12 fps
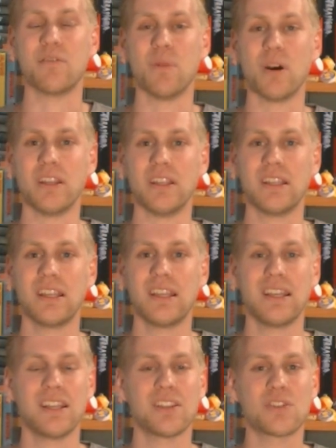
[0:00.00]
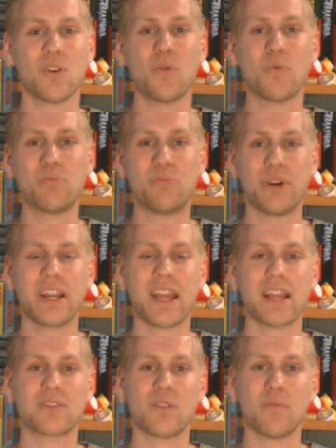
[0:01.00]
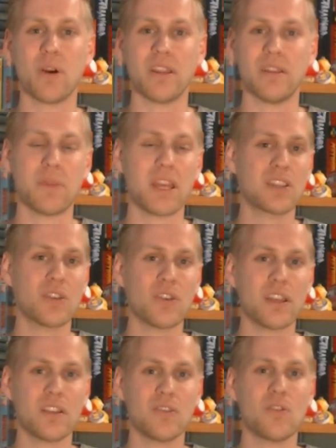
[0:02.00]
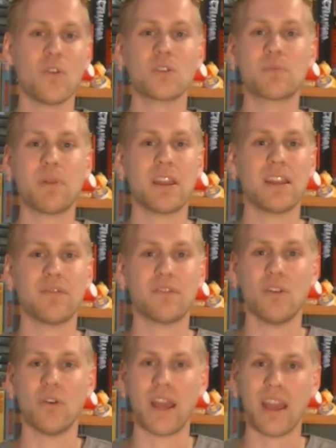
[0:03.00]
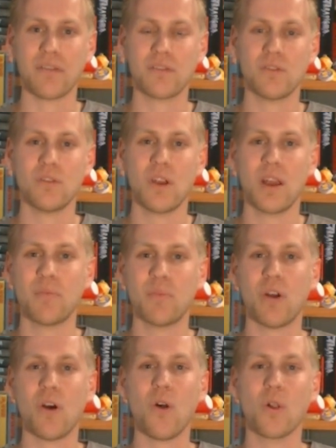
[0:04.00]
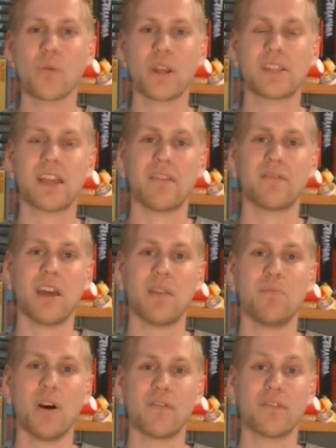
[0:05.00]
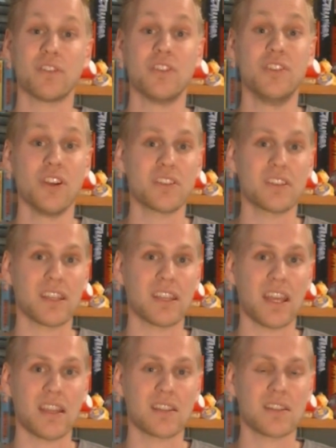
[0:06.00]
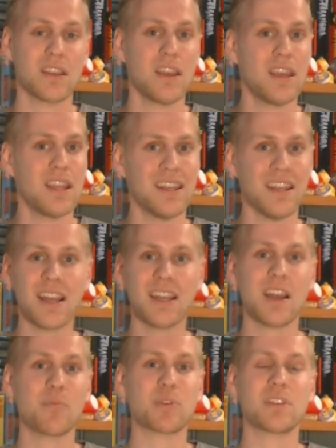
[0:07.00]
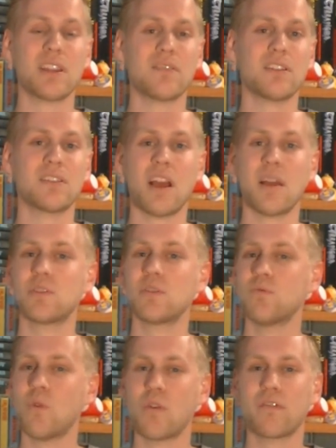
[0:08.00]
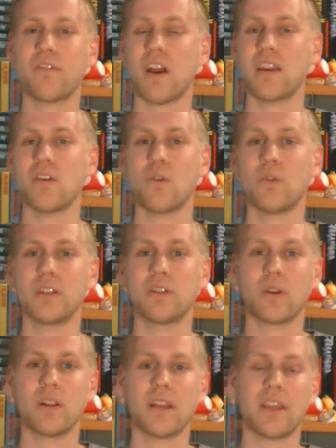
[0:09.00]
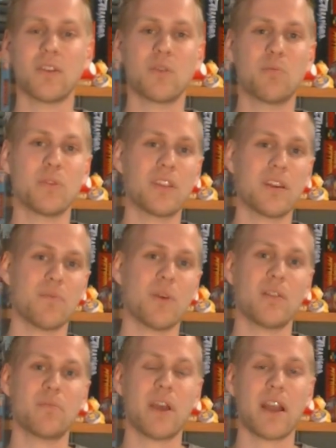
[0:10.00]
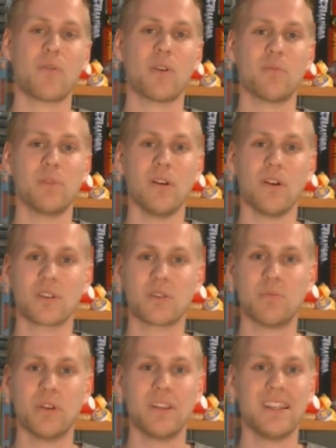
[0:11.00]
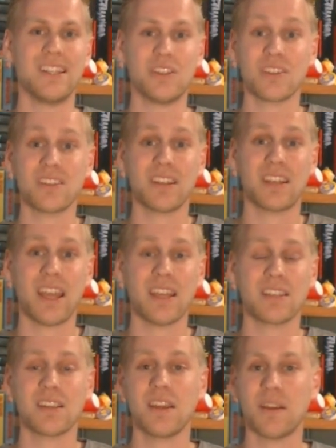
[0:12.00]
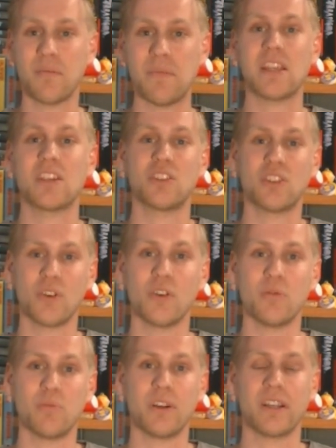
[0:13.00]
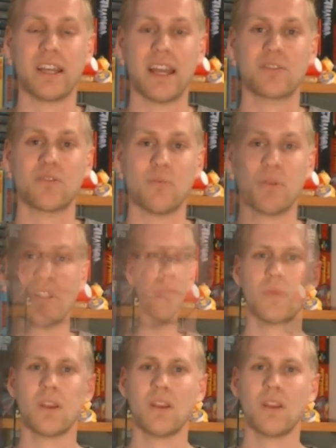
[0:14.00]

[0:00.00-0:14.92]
the money. So bring extra money. Make sure that you don't spend it if you don't have to, but always have that buffer just in case. 99% of the times you won't find the Holy Grail and you could put that money back where it belongs, but just in case, make sure you bring the extra money.